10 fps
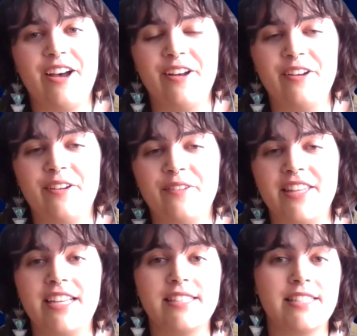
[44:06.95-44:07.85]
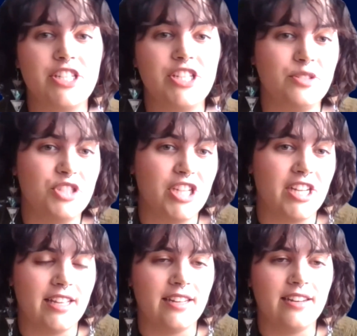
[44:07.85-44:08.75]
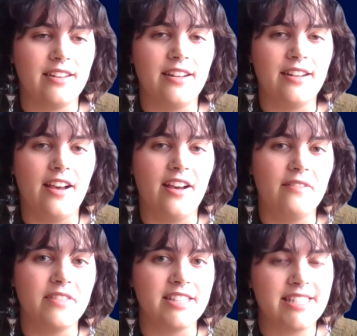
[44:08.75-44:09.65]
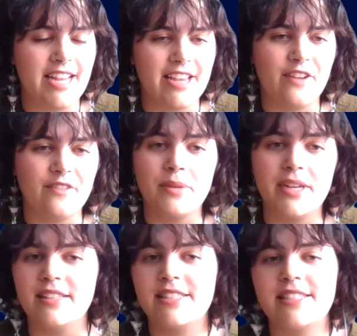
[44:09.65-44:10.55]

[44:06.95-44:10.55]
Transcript: of the institution of the state governments,